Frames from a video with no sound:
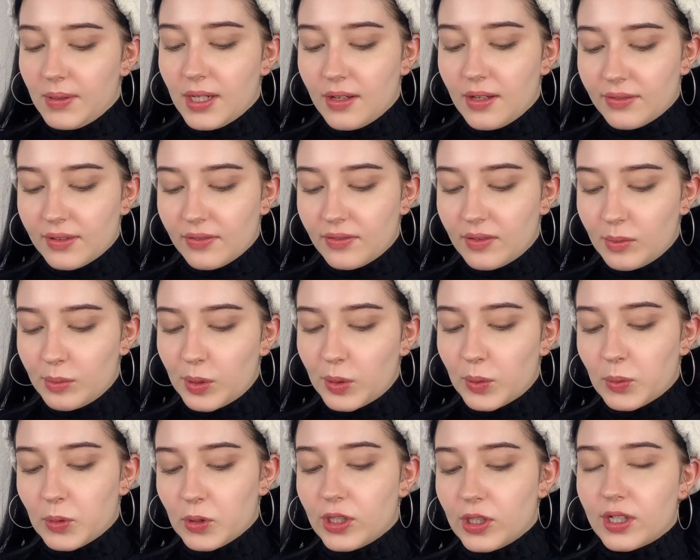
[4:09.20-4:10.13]
after filming
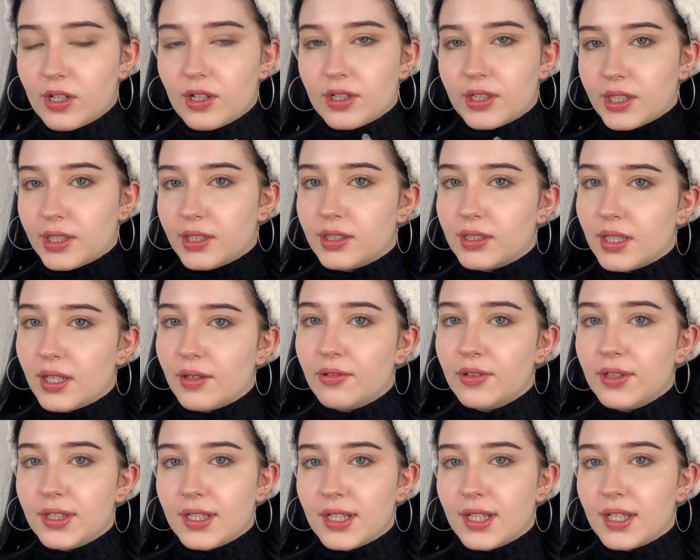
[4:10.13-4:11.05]
beauty content
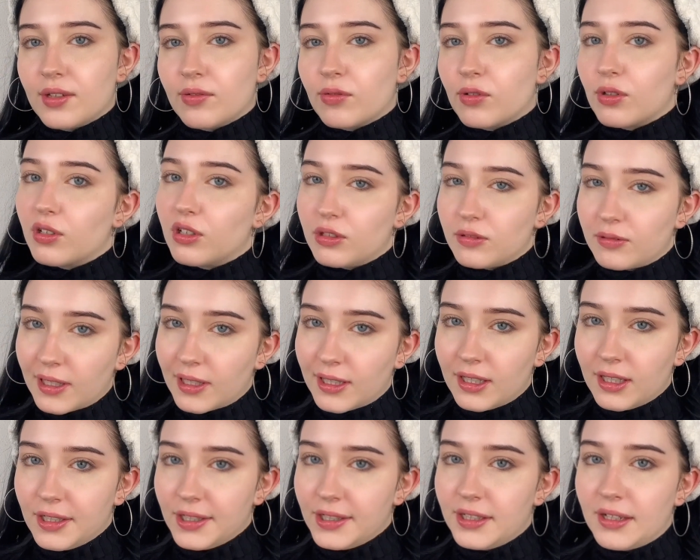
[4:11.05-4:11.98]
every day for over a
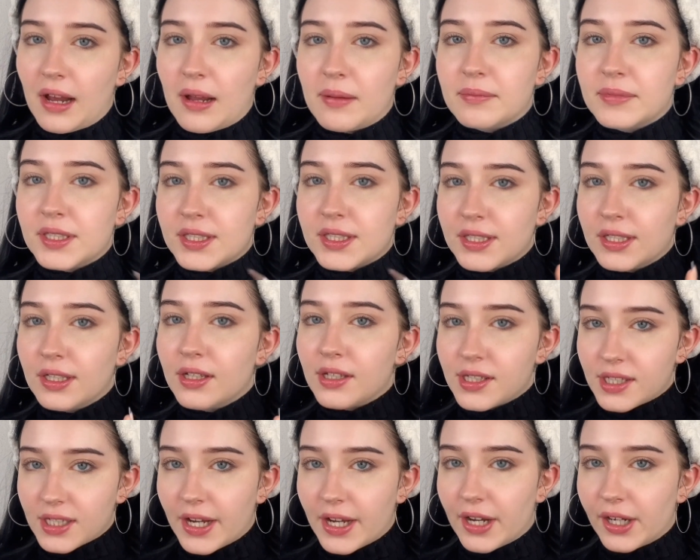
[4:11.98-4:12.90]
year, I'm still
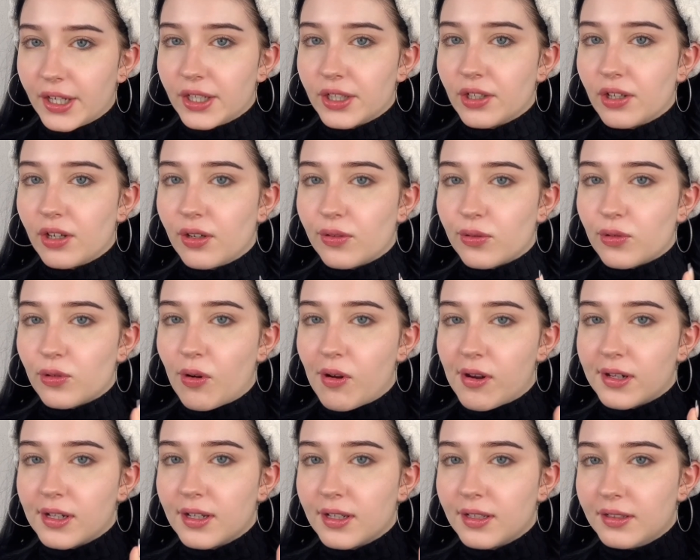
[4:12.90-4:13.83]
scared of
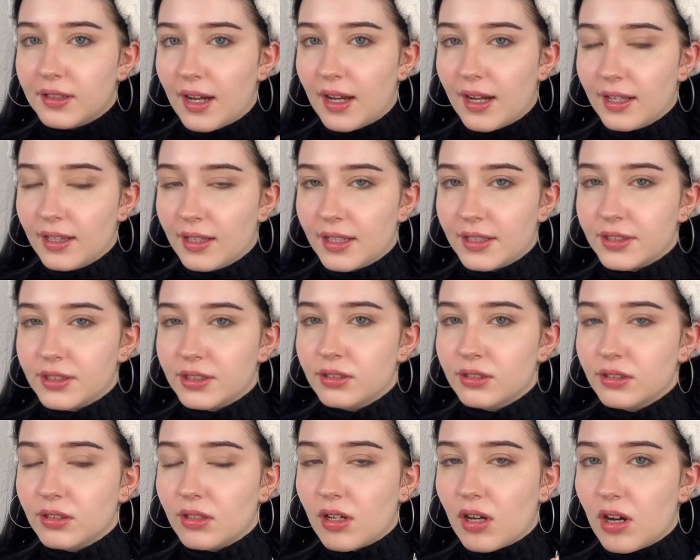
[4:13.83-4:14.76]
drawing on
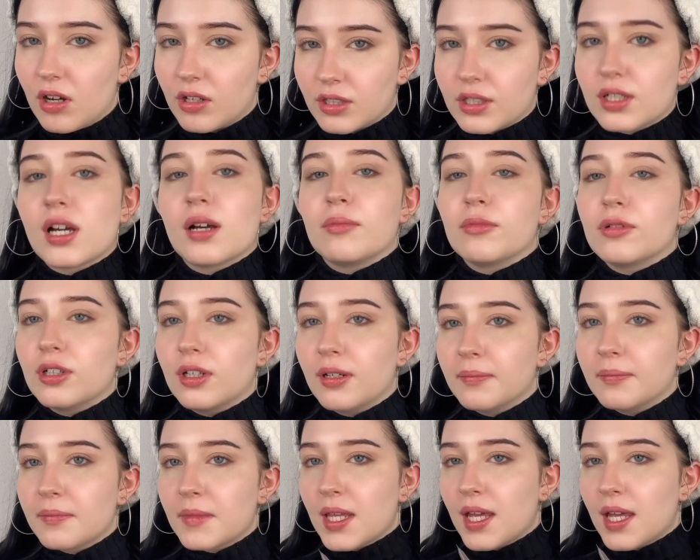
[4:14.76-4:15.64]
eyeliner on camera.